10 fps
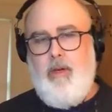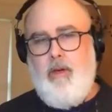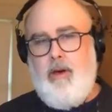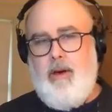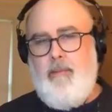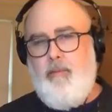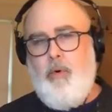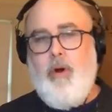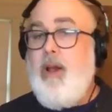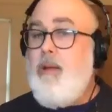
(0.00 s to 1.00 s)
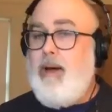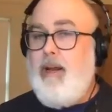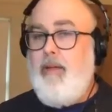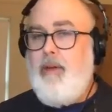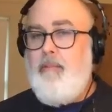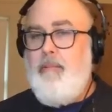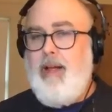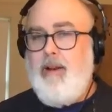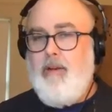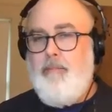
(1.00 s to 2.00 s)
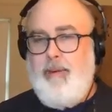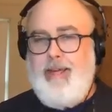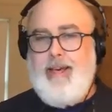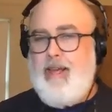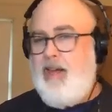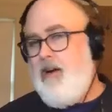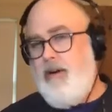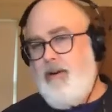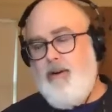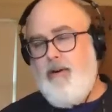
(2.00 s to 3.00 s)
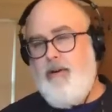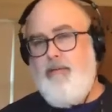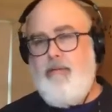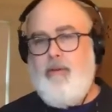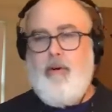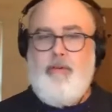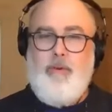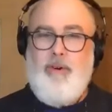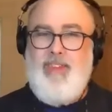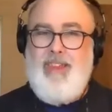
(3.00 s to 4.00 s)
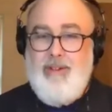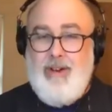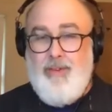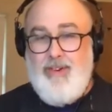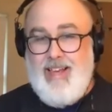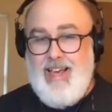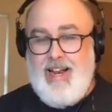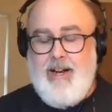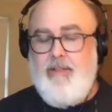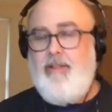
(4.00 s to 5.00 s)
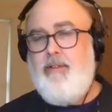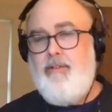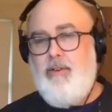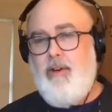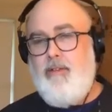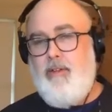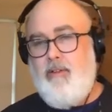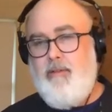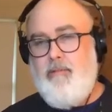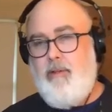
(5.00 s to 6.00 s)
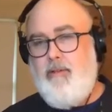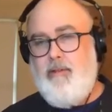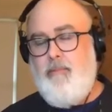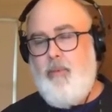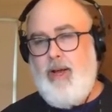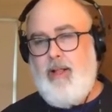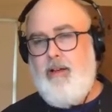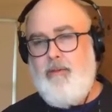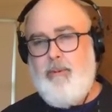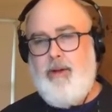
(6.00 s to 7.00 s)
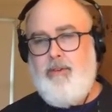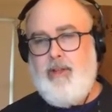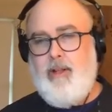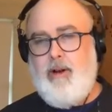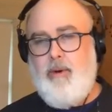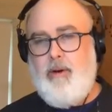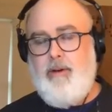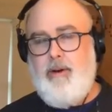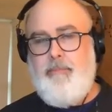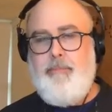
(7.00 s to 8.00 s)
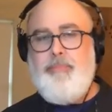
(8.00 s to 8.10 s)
or anybody that might be a character or source, even if they're dead. I know that sounds crazy. This White Lies project that I worked on